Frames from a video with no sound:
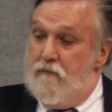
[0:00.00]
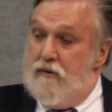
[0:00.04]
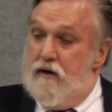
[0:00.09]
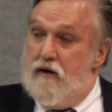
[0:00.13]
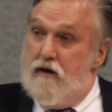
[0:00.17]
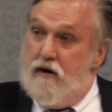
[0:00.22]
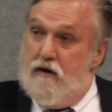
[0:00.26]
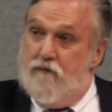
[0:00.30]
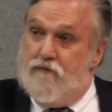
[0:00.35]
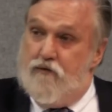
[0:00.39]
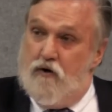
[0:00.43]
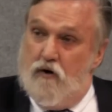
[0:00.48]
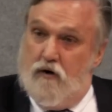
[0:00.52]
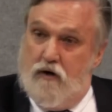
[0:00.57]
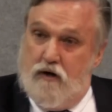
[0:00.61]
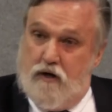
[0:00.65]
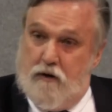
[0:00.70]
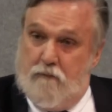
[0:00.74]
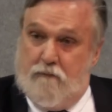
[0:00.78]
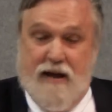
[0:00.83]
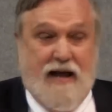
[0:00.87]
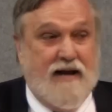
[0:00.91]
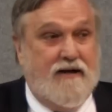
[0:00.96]
But if you're a
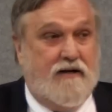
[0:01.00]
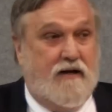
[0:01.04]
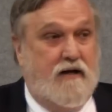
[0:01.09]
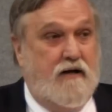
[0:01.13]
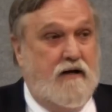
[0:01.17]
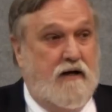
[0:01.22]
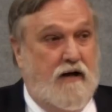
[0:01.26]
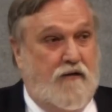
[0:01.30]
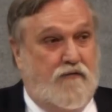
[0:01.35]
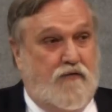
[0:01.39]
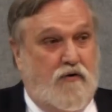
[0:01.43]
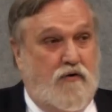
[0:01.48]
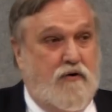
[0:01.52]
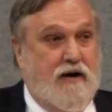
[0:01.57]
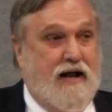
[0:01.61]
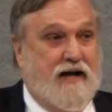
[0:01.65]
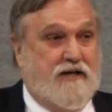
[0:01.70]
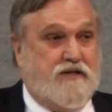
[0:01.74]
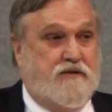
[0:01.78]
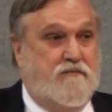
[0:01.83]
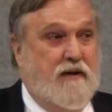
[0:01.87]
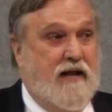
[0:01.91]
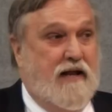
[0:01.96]
dependent, if your
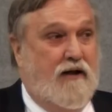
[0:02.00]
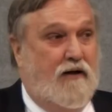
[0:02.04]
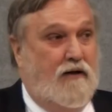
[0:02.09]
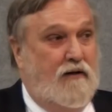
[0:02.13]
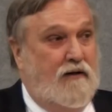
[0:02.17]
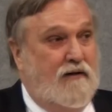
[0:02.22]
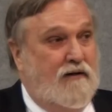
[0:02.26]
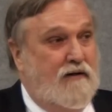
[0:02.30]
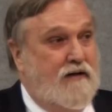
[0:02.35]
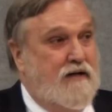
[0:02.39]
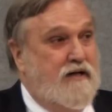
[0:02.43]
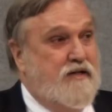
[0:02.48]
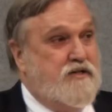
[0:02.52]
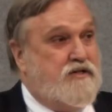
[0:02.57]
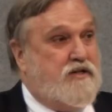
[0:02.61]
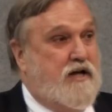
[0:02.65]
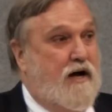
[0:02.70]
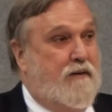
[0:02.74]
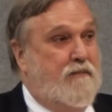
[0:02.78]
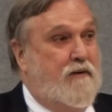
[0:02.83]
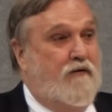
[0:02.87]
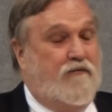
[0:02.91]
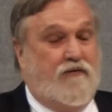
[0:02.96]
next meal is
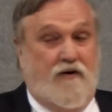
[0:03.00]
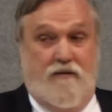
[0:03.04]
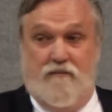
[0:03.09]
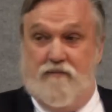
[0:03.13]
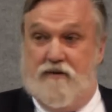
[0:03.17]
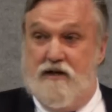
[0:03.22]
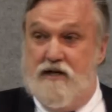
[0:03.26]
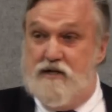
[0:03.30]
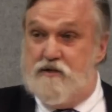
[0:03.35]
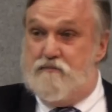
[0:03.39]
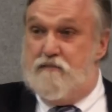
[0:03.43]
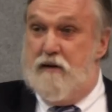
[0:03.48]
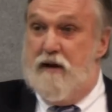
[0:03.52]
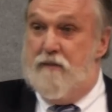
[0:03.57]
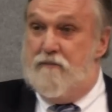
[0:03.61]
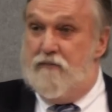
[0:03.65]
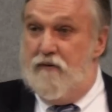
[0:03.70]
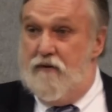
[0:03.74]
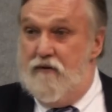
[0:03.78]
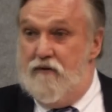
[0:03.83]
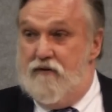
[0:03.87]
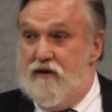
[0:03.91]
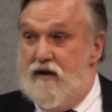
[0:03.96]
coming from these
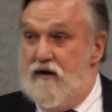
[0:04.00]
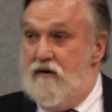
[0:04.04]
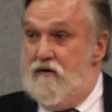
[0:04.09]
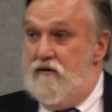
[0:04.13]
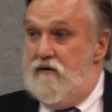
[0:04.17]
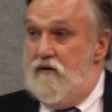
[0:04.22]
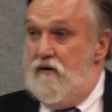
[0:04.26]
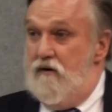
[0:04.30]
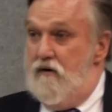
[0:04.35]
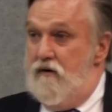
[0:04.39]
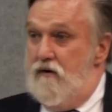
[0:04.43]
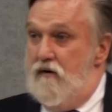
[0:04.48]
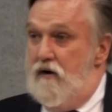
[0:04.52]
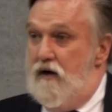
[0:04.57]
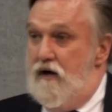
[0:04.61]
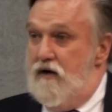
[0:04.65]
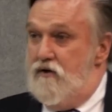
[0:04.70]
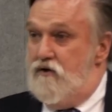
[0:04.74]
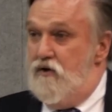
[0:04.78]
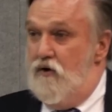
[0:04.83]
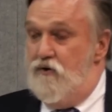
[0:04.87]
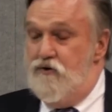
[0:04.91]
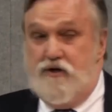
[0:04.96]
people that
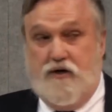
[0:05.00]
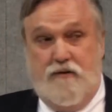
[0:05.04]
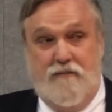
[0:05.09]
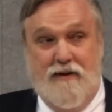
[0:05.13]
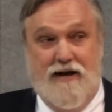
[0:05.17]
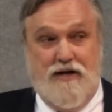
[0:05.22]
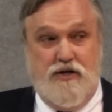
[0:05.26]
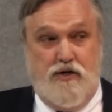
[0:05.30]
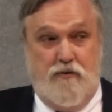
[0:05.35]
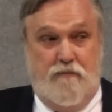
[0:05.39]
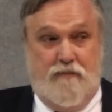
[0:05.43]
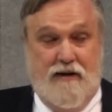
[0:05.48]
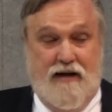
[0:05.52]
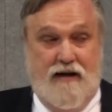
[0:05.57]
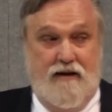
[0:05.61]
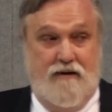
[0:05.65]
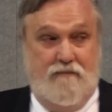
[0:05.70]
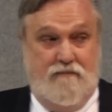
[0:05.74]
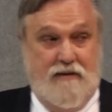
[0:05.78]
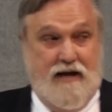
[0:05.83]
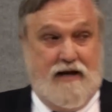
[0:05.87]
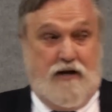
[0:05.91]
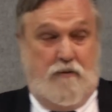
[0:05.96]
Uh, told you to made you be
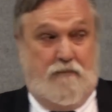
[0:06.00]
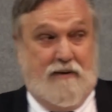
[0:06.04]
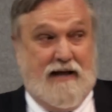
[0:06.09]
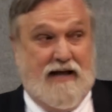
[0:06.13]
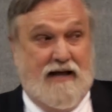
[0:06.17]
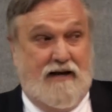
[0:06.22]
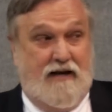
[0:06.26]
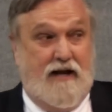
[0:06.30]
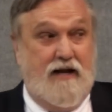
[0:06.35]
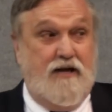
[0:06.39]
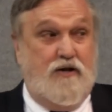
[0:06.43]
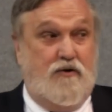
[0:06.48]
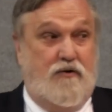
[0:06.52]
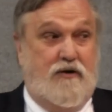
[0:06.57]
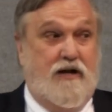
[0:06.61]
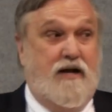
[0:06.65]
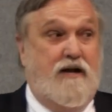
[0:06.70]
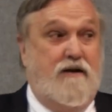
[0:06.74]
make your bed, and you